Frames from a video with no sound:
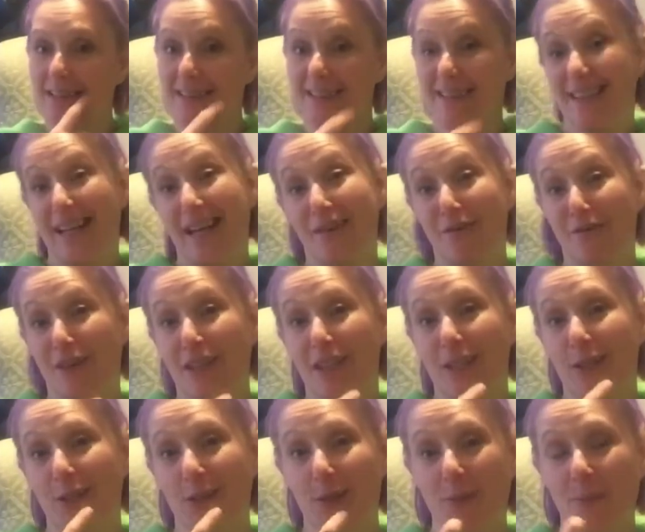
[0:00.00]
It's kind of fun
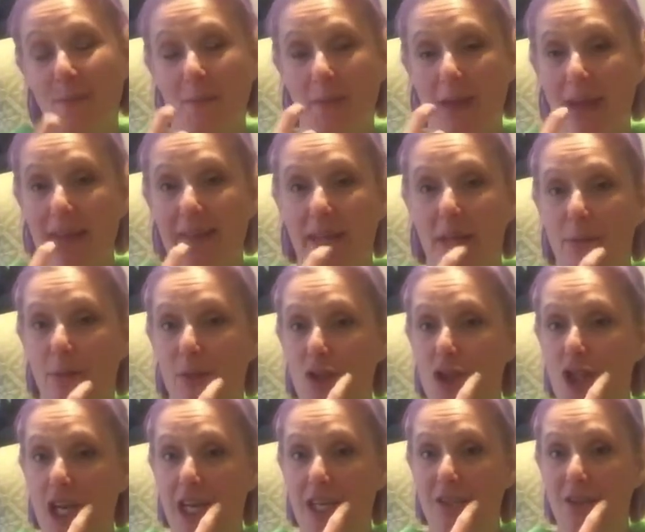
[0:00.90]
to do. And they will
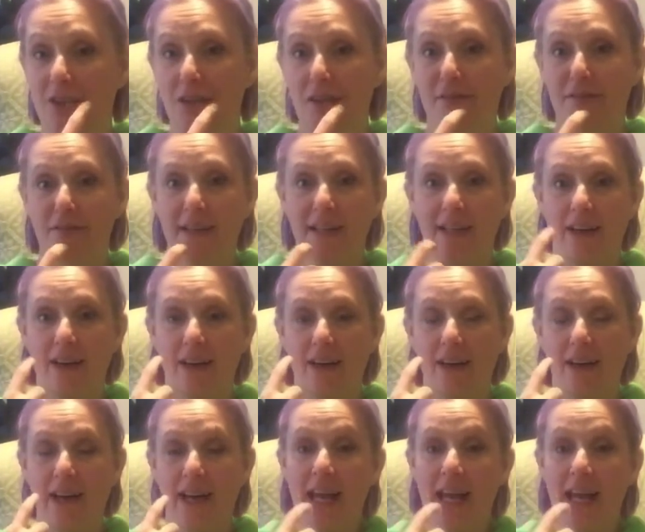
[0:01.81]
chase your finger.